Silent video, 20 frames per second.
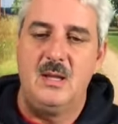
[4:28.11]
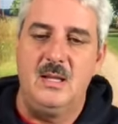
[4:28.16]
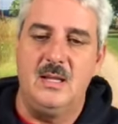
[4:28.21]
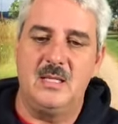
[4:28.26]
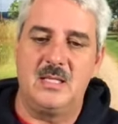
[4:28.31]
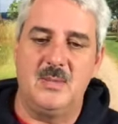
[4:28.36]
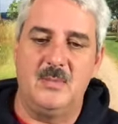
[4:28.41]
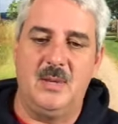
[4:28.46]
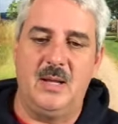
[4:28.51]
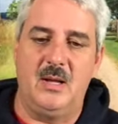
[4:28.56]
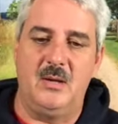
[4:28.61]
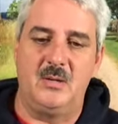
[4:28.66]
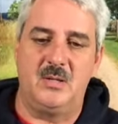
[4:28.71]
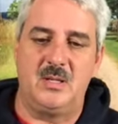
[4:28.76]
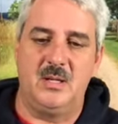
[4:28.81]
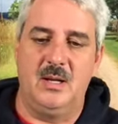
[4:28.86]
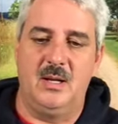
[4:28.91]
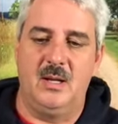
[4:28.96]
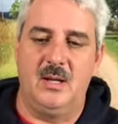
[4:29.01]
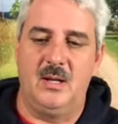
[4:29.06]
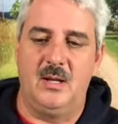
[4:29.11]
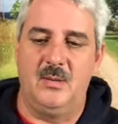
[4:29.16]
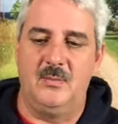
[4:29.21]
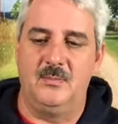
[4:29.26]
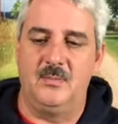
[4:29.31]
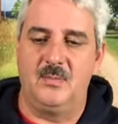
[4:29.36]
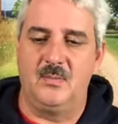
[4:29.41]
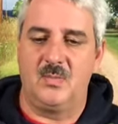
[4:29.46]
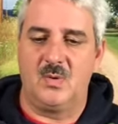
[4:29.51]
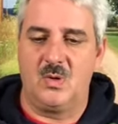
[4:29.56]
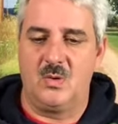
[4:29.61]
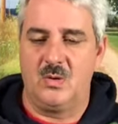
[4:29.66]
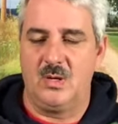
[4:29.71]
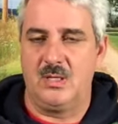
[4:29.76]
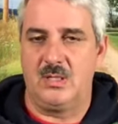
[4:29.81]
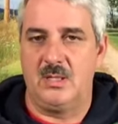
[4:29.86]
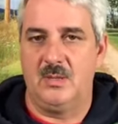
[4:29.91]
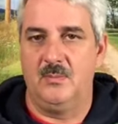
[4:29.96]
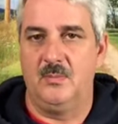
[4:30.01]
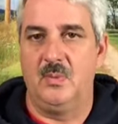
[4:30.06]
It's about um,
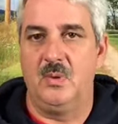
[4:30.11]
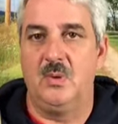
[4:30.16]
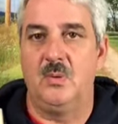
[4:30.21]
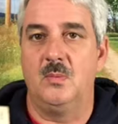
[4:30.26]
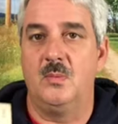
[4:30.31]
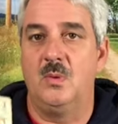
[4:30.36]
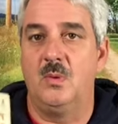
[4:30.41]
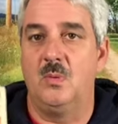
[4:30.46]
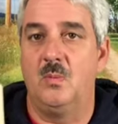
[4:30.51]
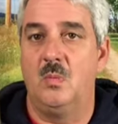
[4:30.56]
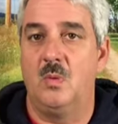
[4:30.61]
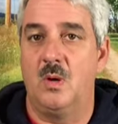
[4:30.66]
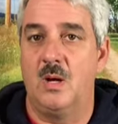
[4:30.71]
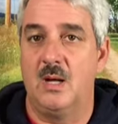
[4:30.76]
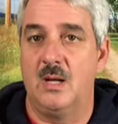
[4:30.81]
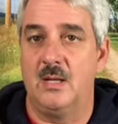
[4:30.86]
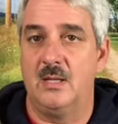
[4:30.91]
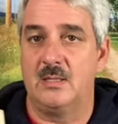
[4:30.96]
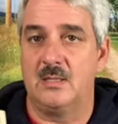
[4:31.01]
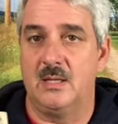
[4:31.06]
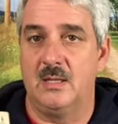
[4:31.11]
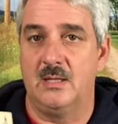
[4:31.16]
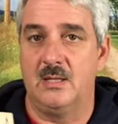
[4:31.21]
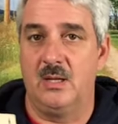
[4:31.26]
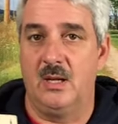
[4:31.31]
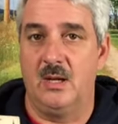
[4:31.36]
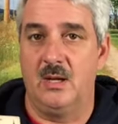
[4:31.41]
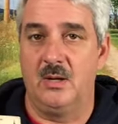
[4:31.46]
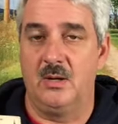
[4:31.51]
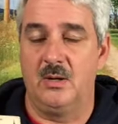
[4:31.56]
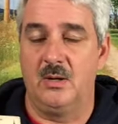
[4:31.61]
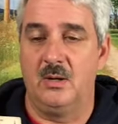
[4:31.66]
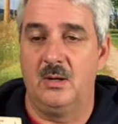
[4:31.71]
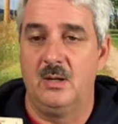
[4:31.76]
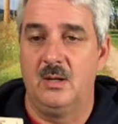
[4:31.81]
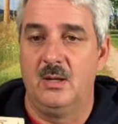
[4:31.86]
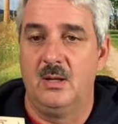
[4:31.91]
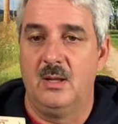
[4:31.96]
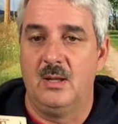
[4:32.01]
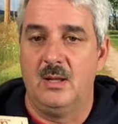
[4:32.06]
Corrie Ten Boom, who was a daughter
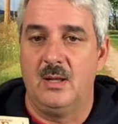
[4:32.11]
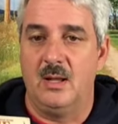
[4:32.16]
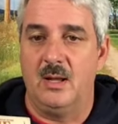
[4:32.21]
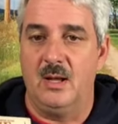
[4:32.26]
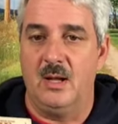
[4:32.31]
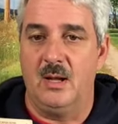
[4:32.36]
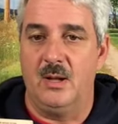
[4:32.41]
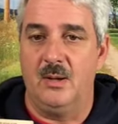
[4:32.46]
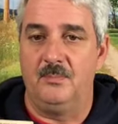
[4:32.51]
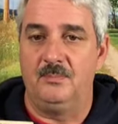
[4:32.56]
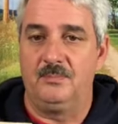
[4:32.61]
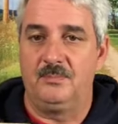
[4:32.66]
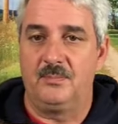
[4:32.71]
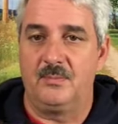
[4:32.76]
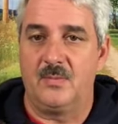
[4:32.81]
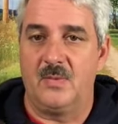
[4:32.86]
um,